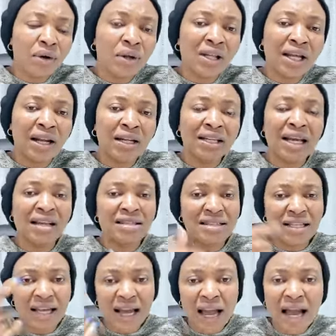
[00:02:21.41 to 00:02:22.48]
all that they are
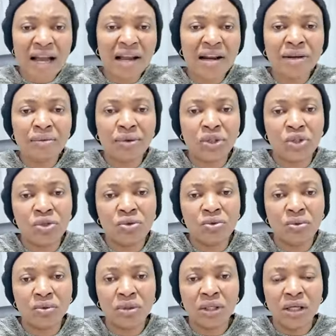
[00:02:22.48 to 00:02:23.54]
still angry with you,